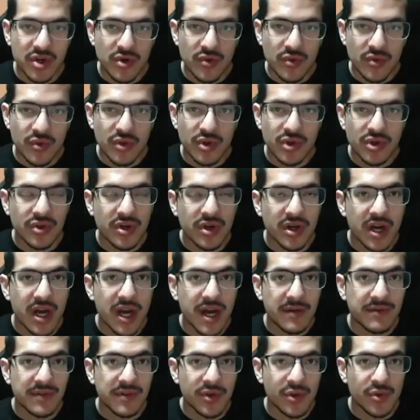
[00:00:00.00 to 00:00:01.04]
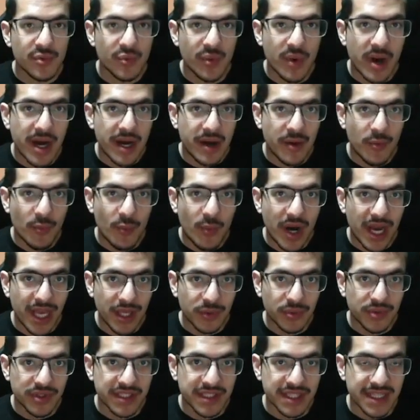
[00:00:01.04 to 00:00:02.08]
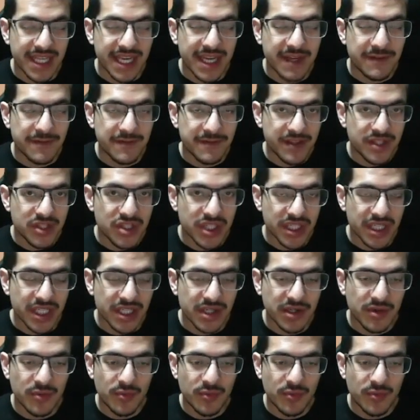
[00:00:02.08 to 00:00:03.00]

or you grab your wild net fishing,